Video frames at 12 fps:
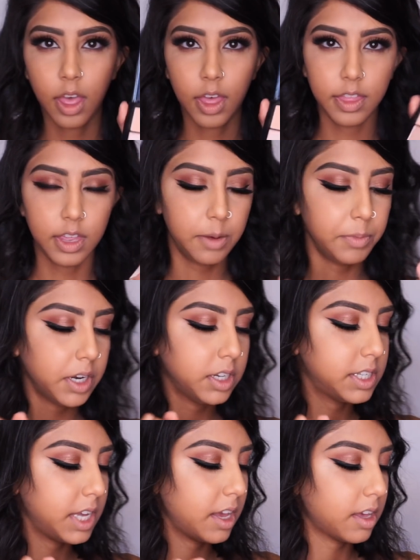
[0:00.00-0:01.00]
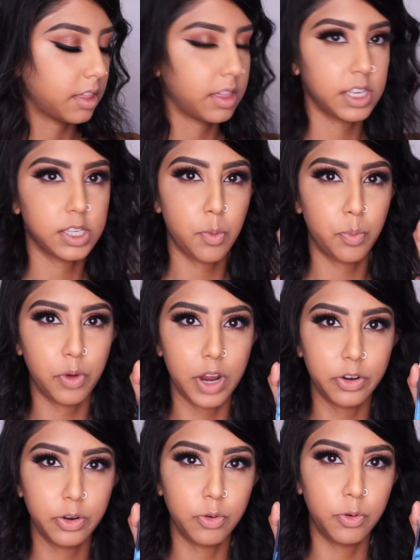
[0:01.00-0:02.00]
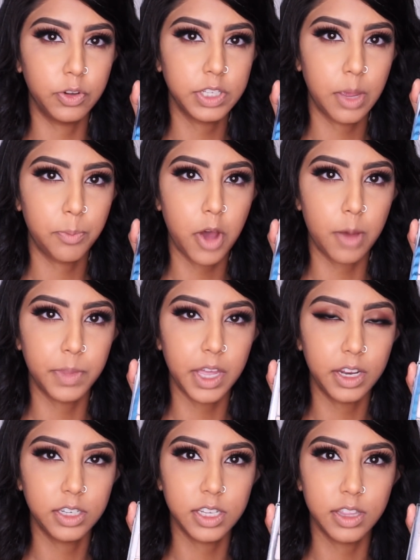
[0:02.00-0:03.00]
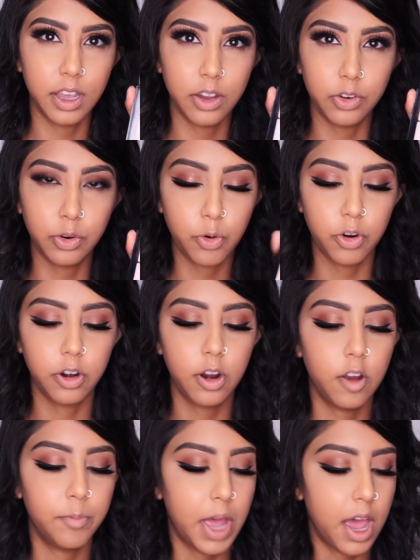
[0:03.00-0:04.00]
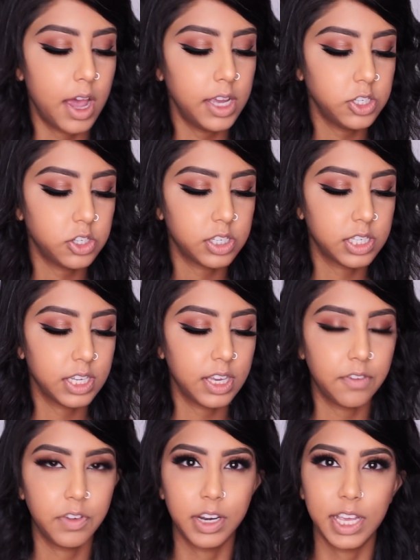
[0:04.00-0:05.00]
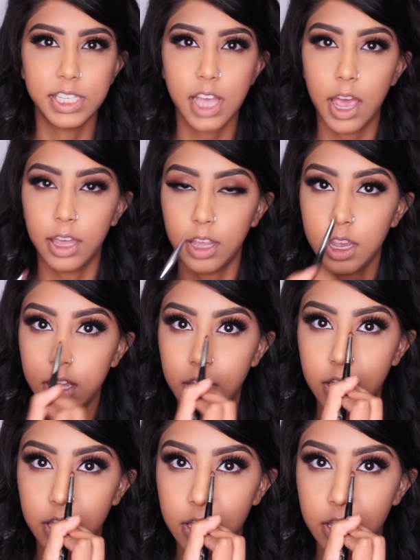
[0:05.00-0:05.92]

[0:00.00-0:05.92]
And then I'm going to take this brighter gold and pop that into the inner corner of my eyes just to give a nice highlight.